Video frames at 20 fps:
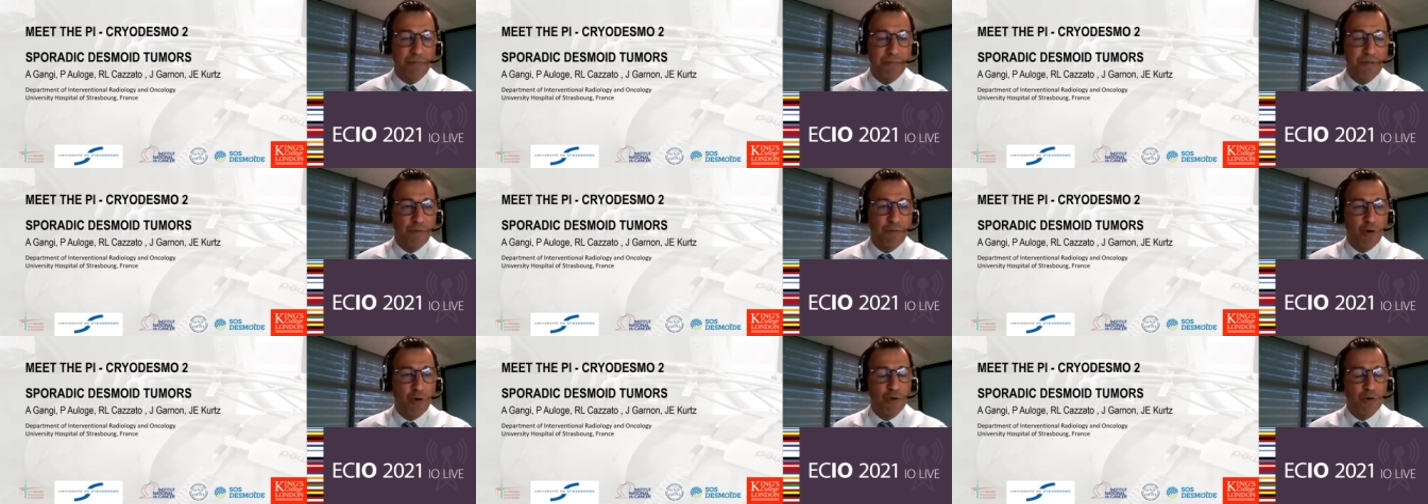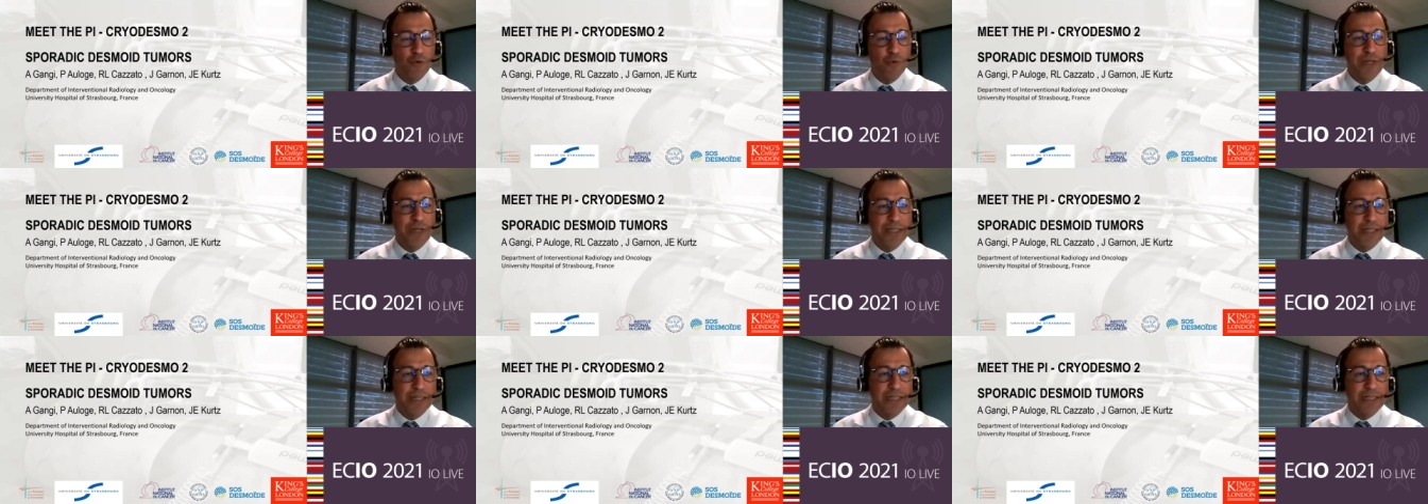Before
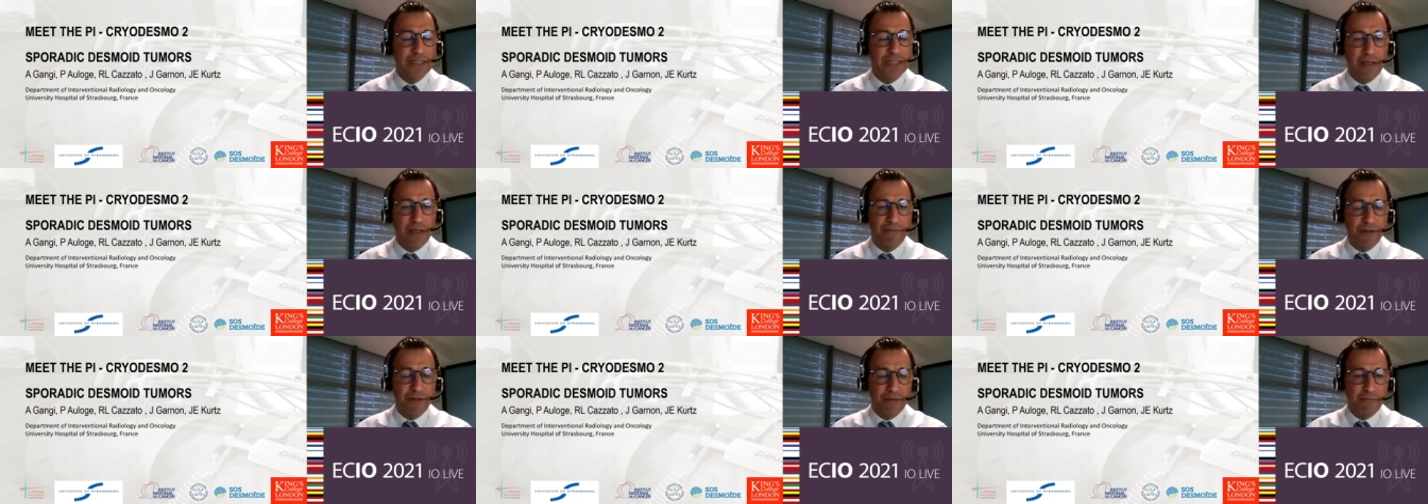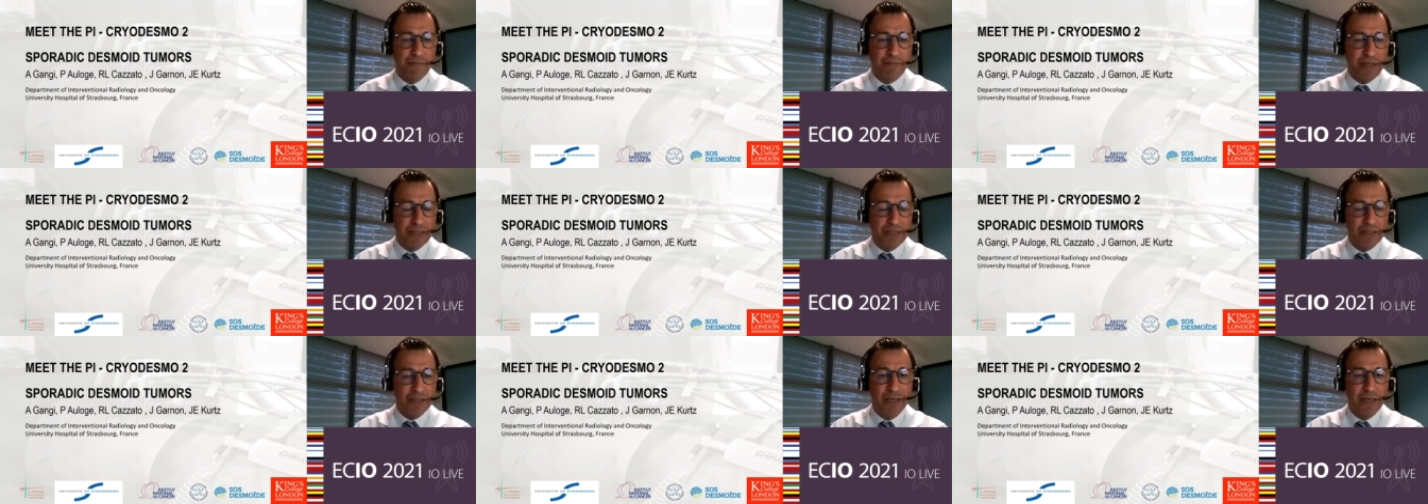doing this, I will
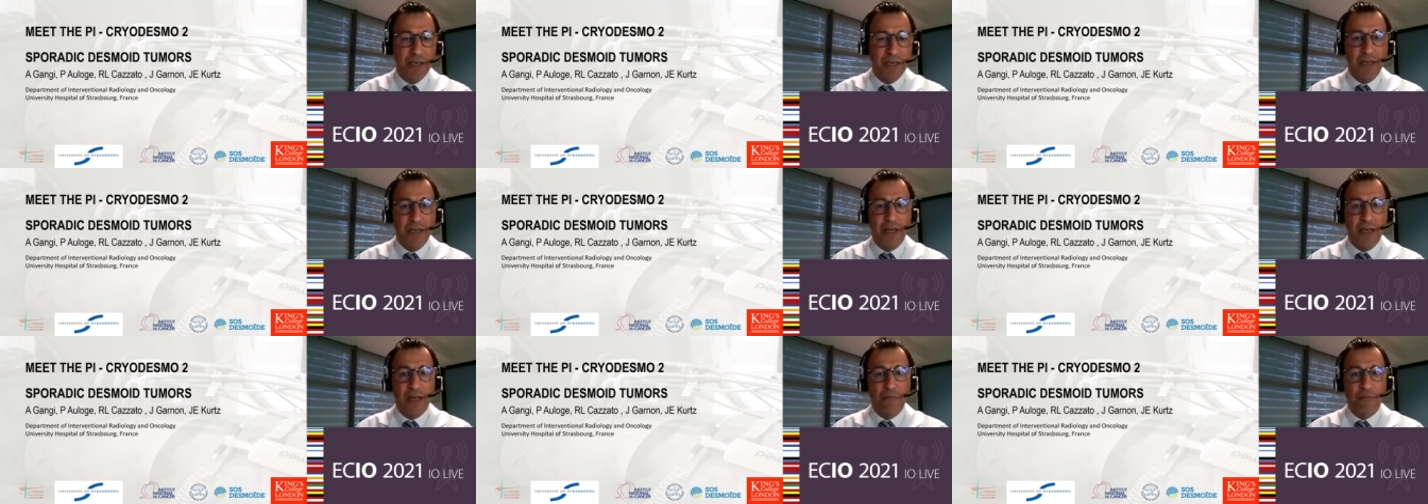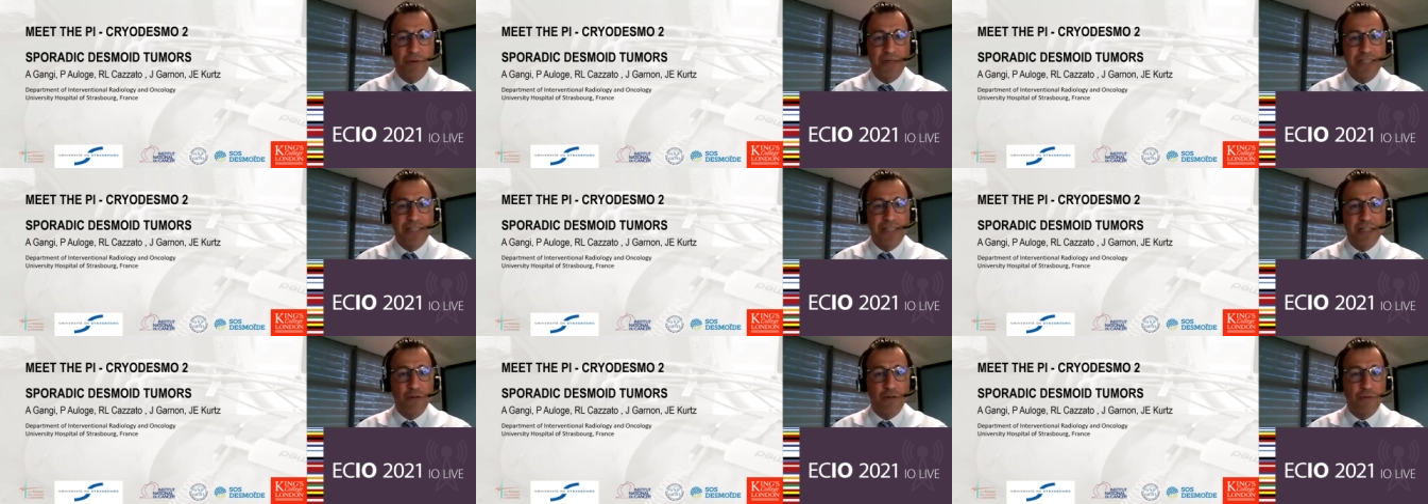make uh,
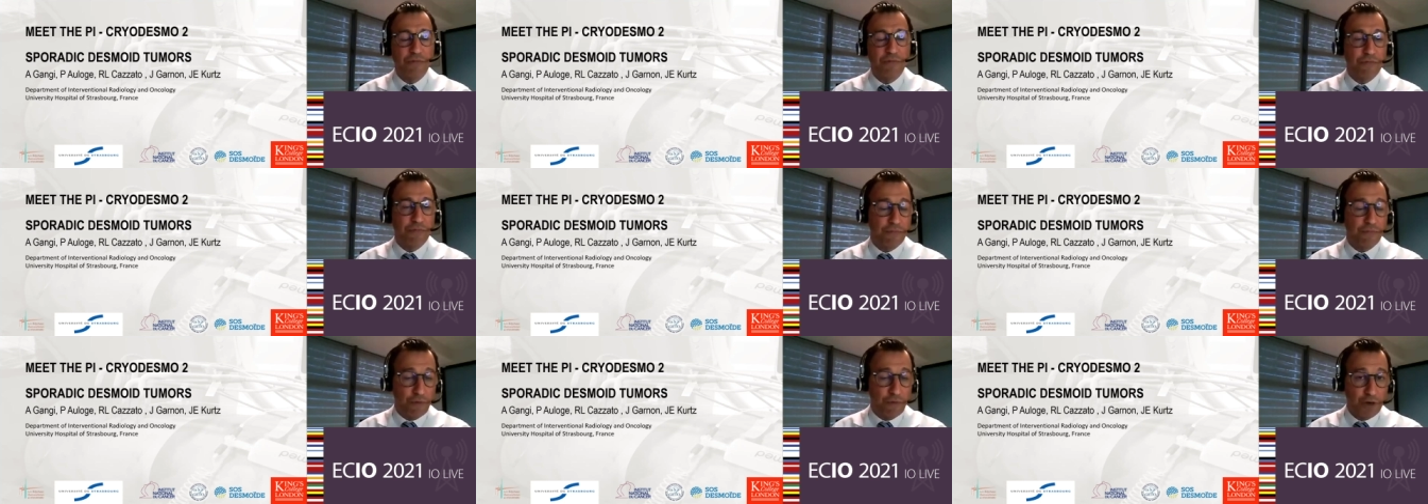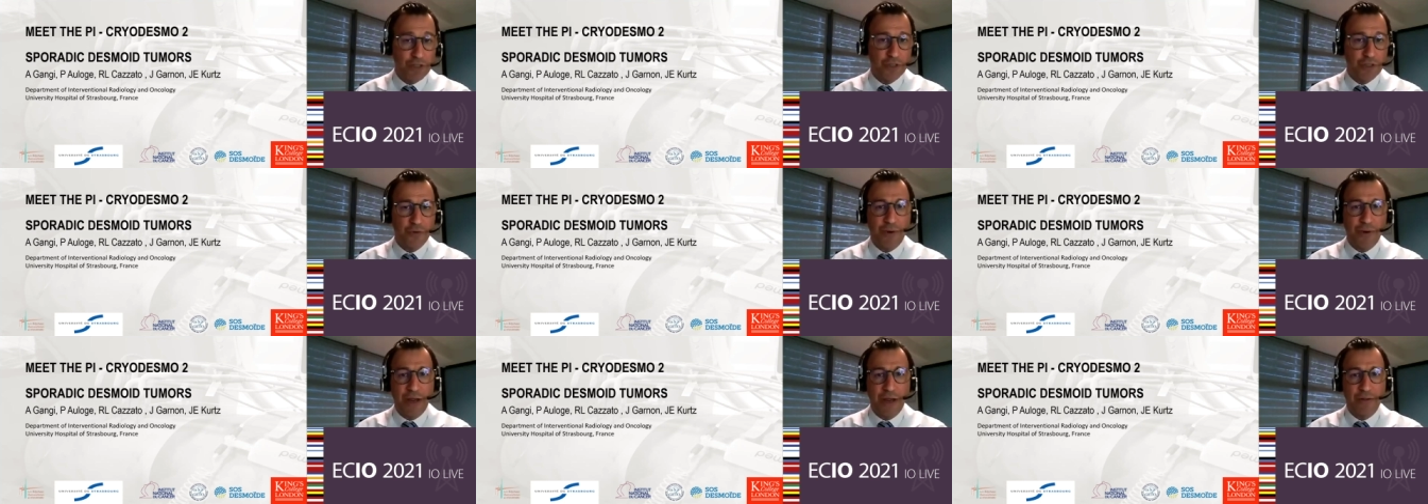present the
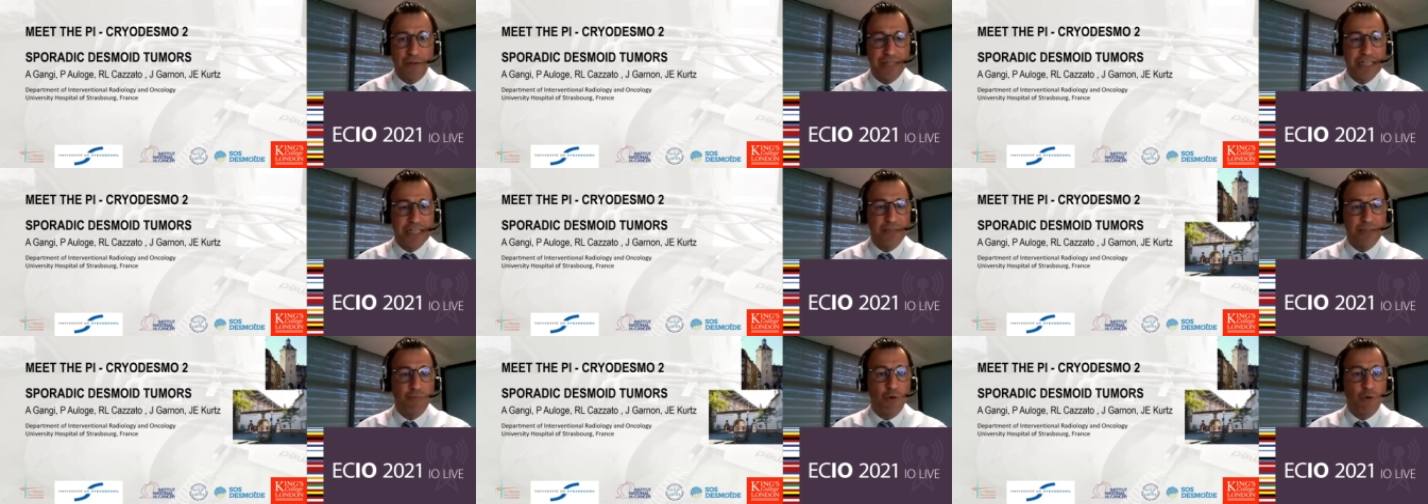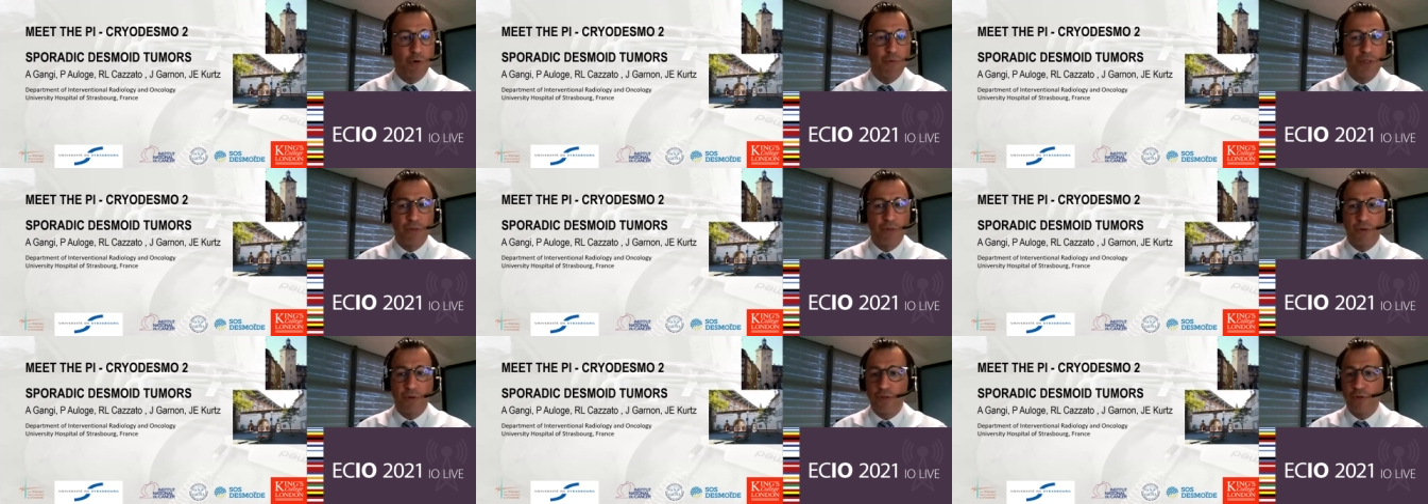first cryodesmo,
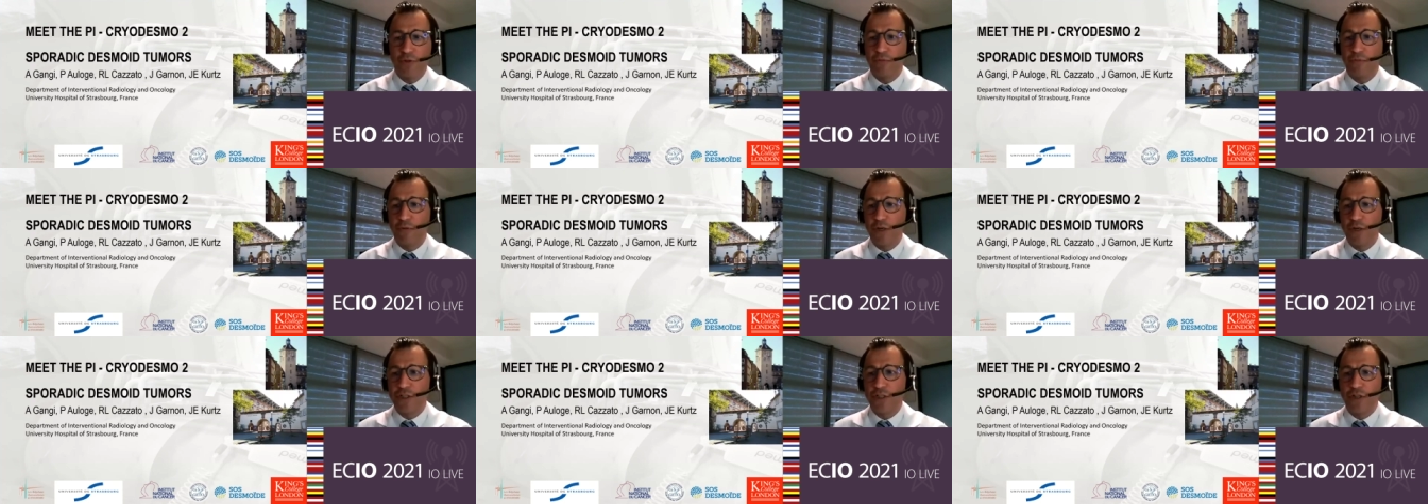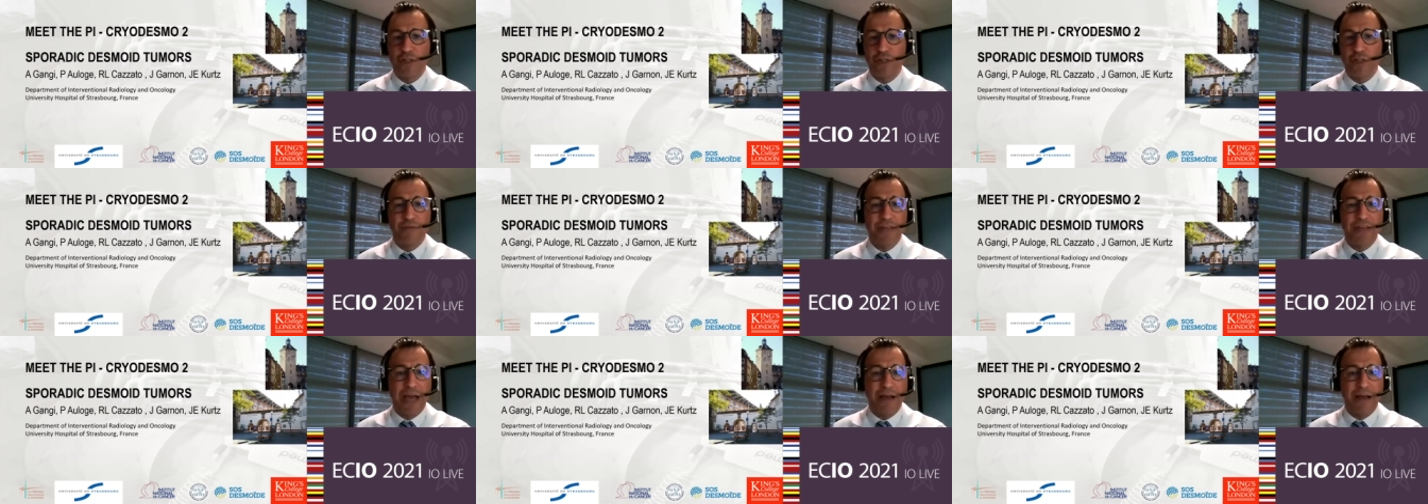which was the first
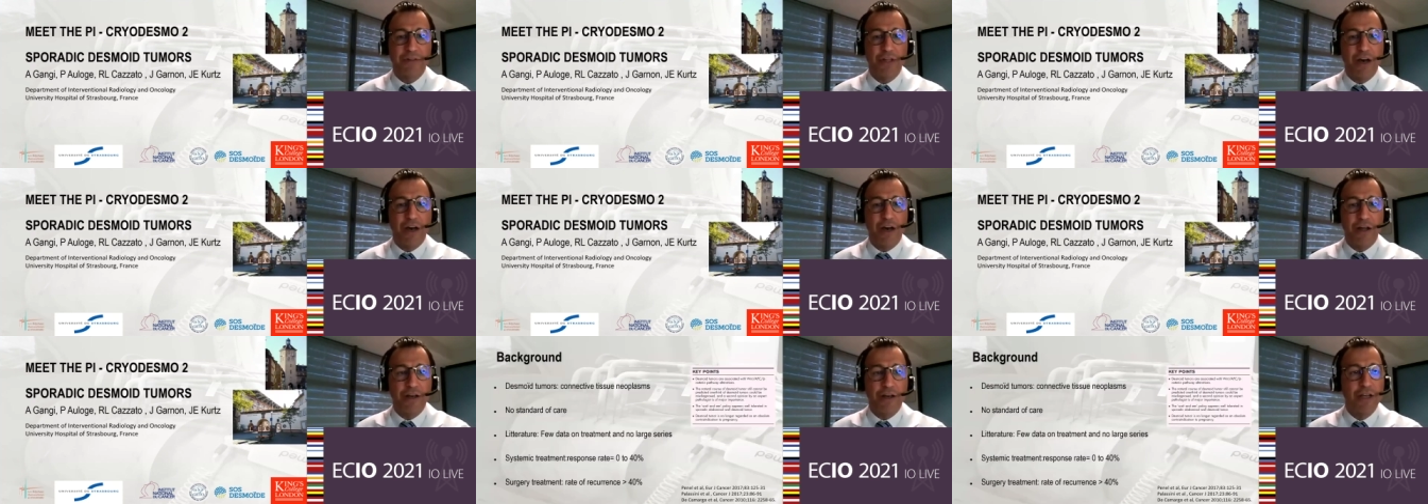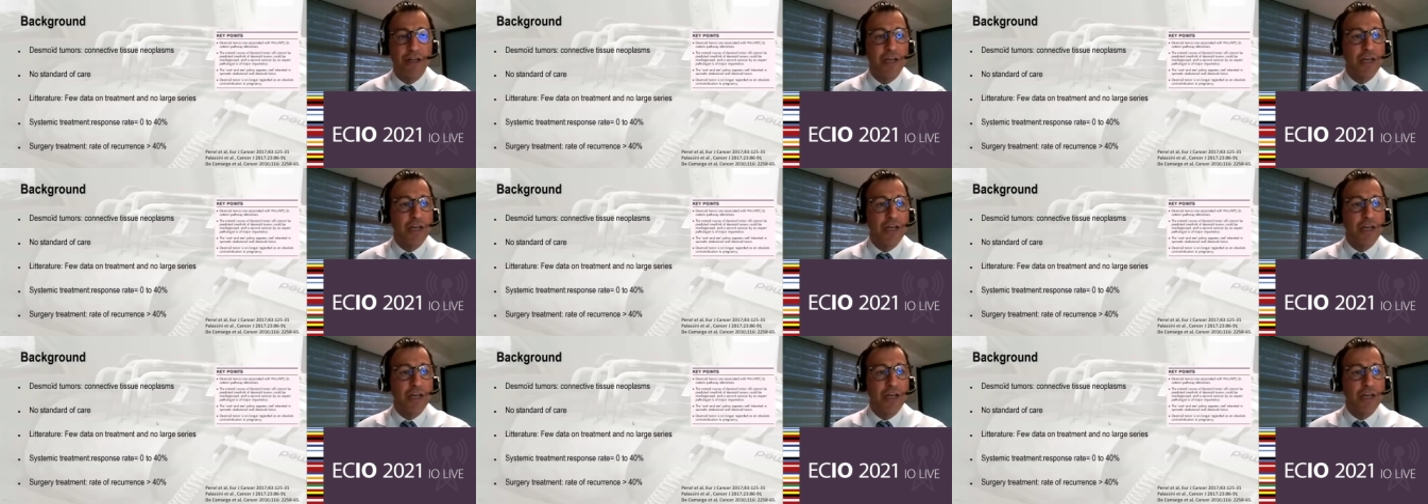study we have done,